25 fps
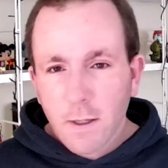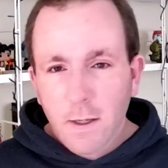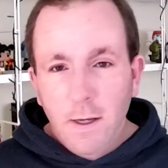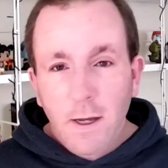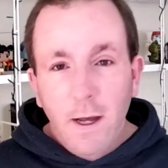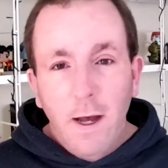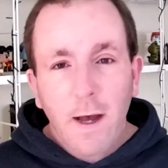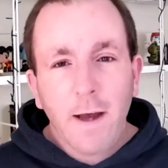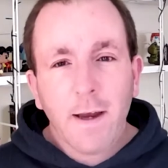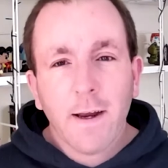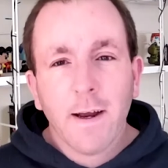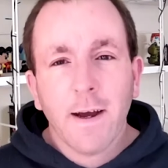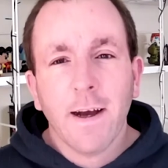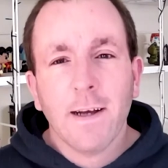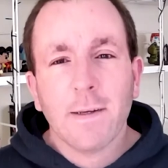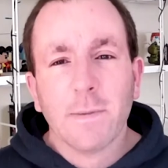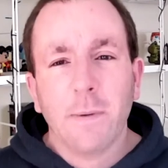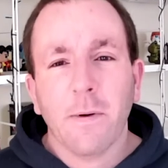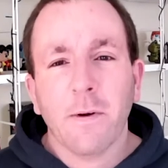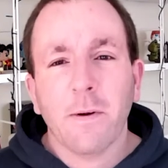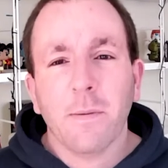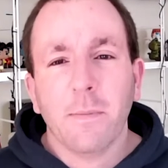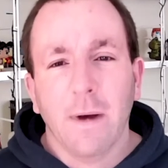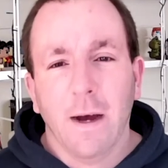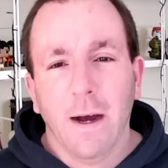Hi guys,
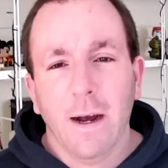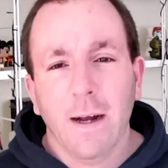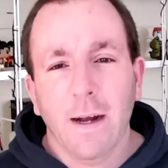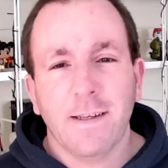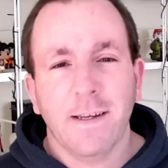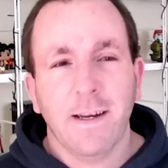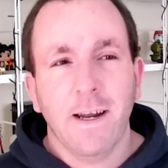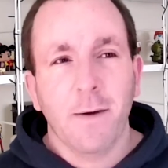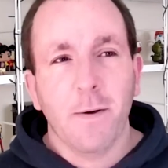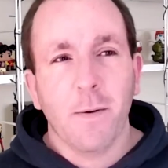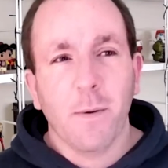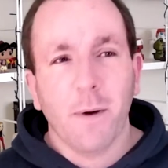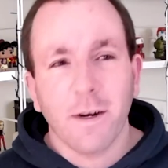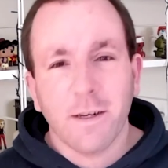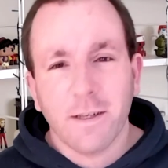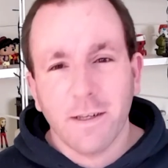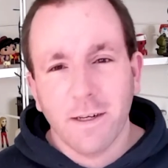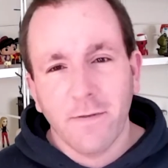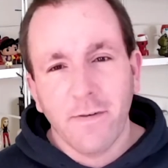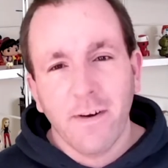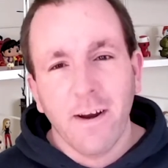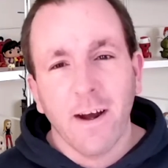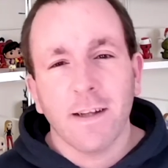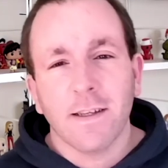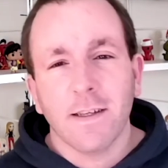welcome back. Today we're watching and
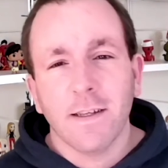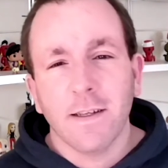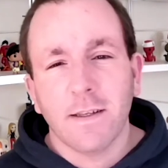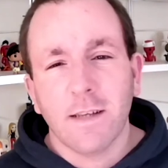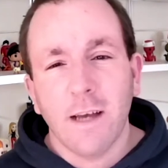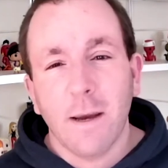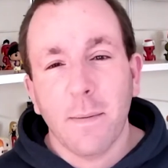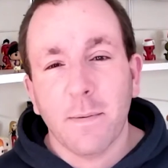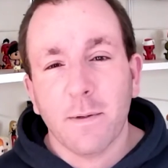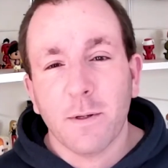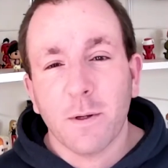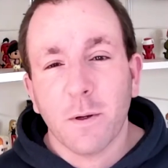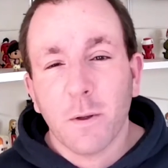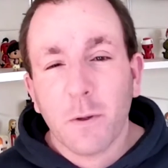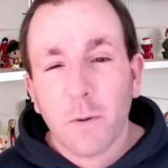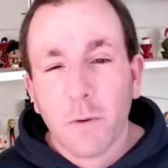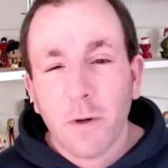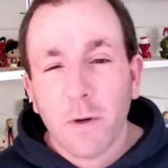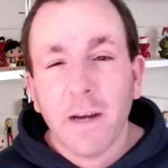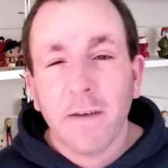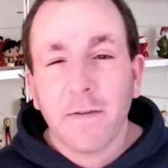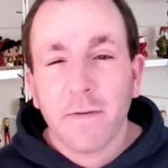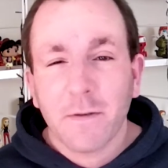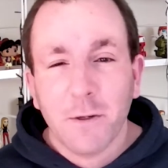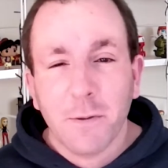reacting to episode 3
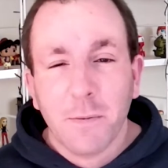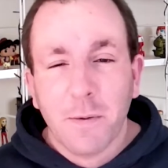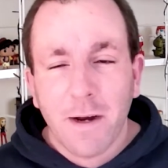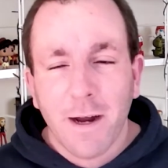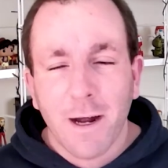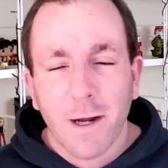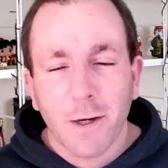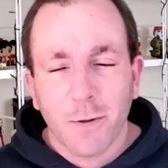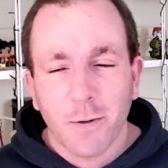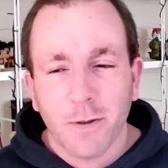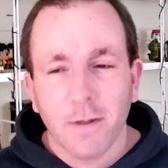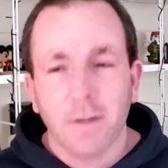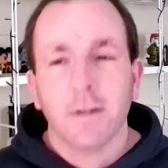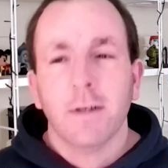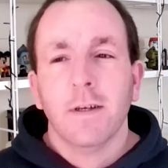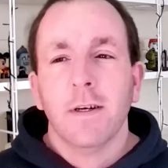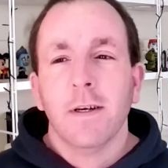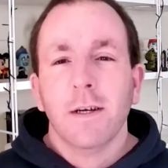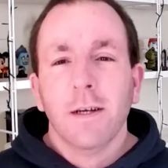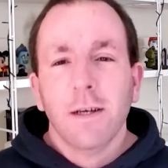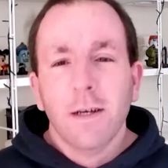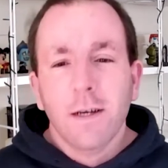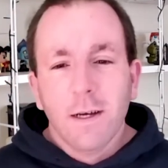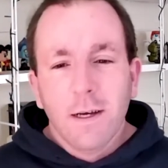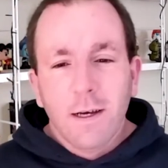of Supernatural.
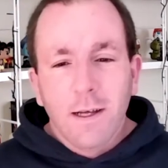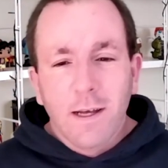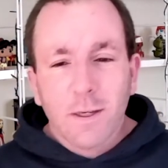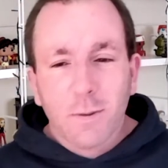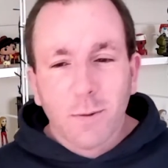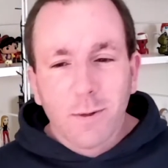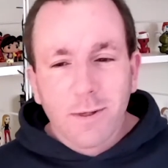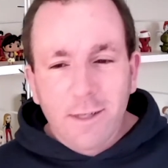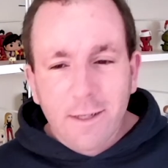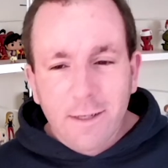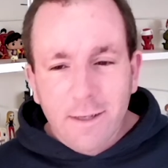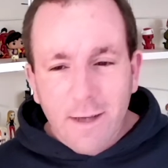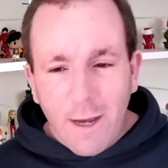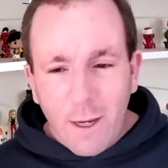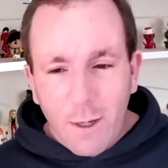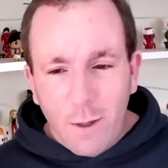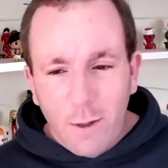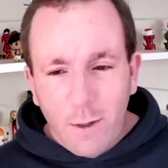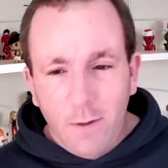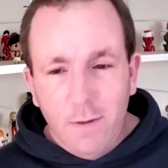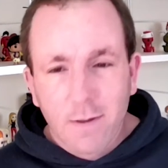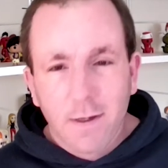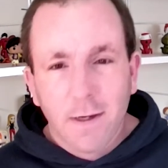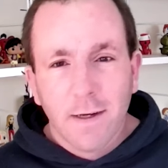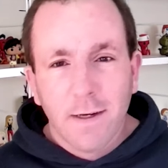This one's
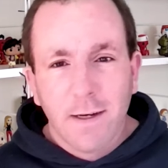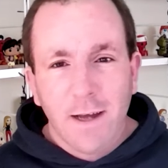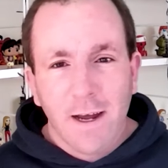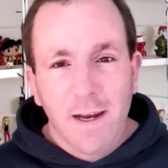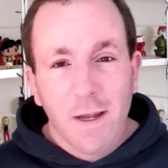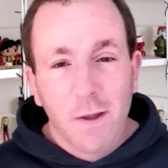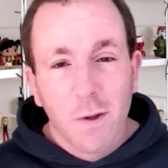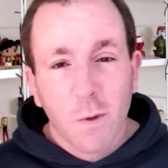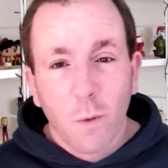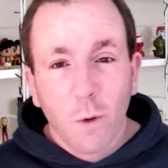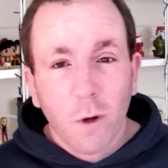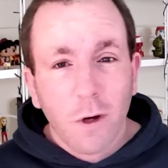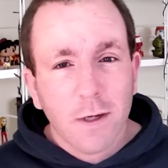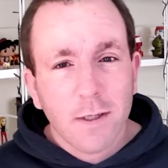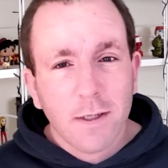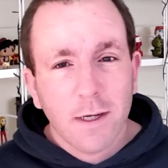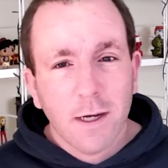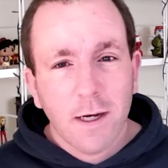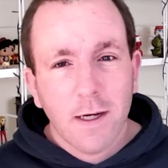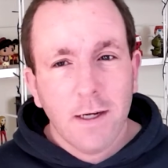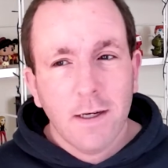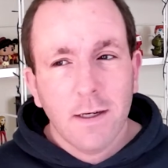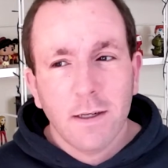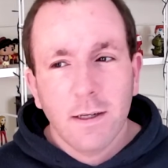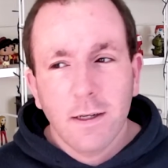entitled Dead in the
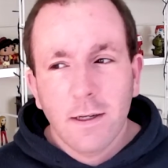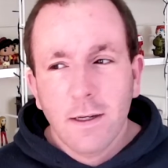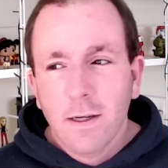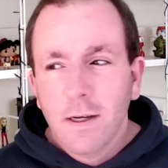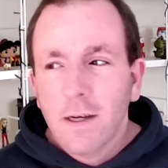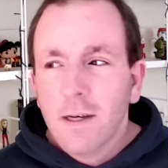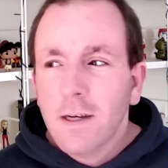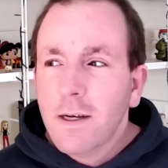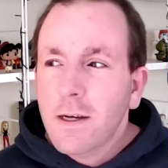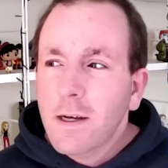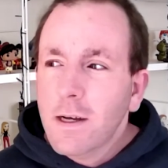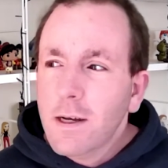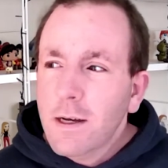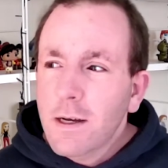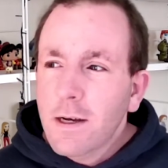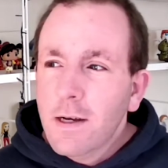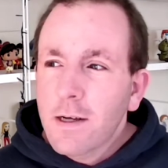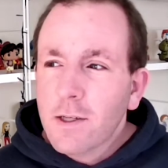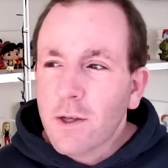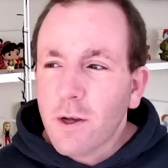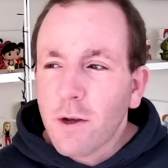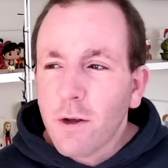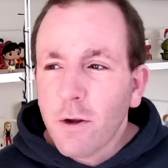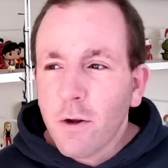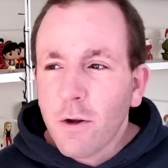Water. So
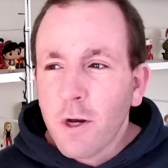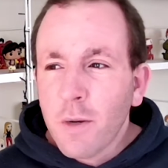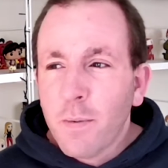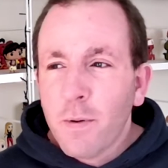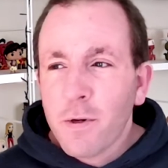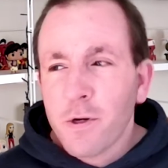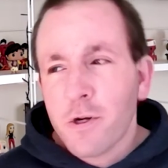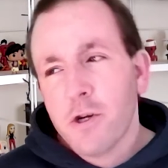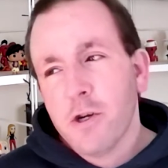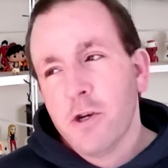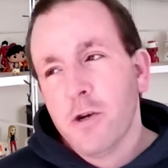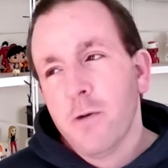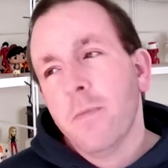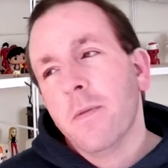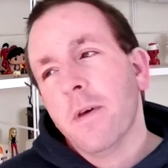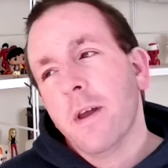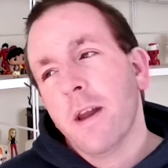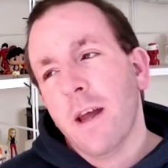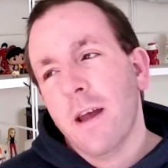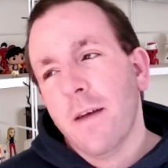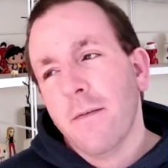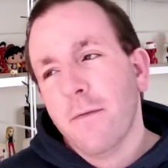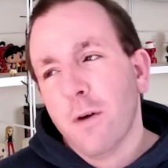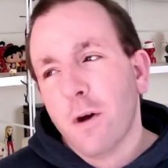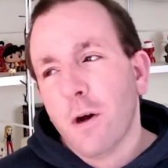I can only presume that it
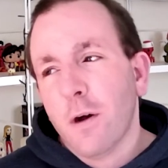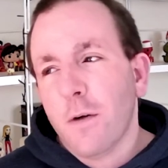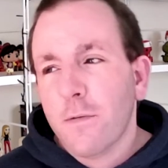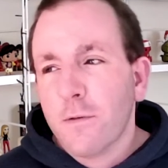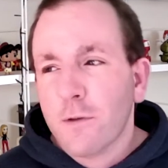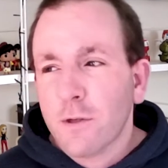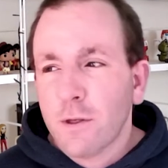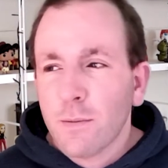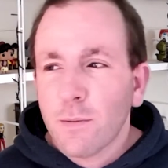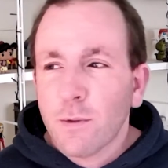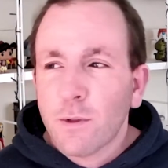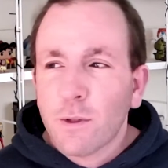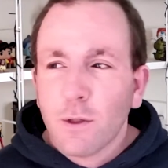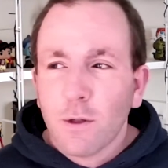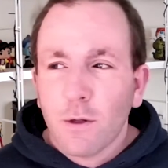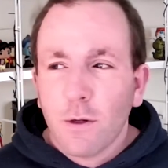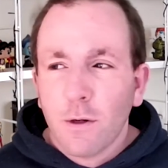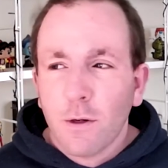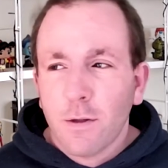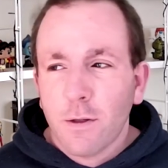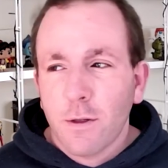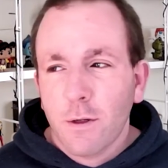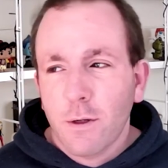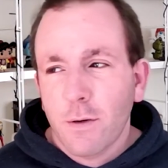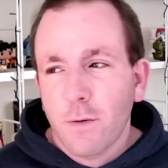involves some
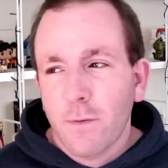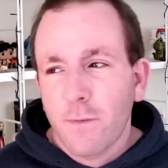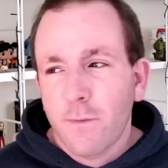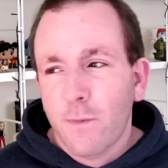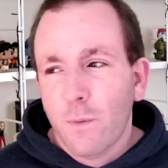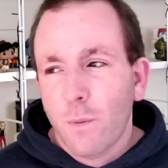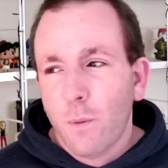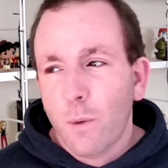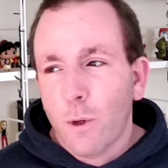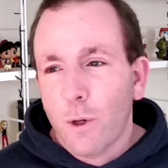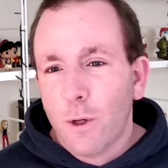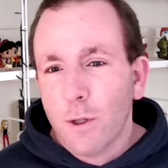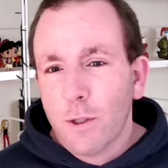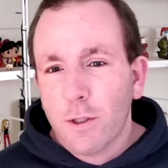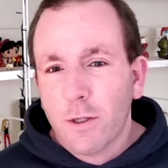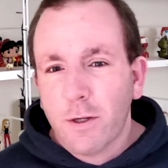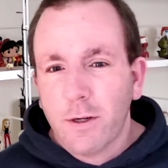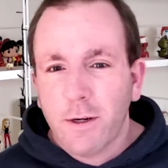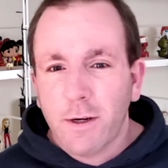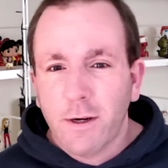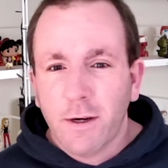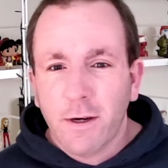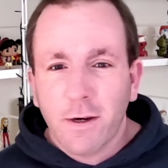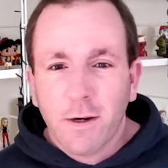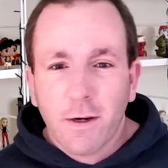sort of
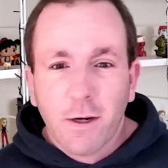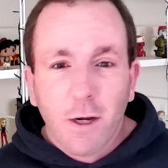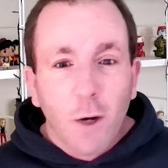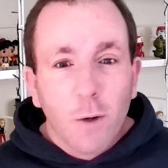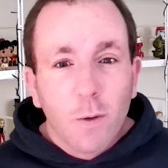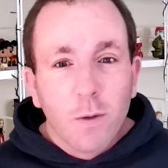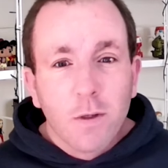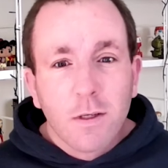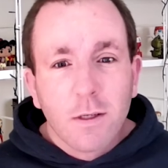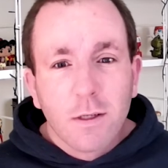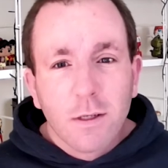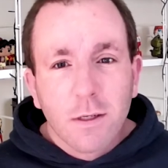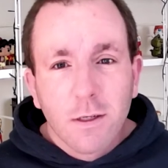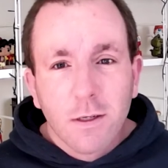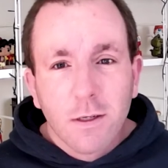water ghost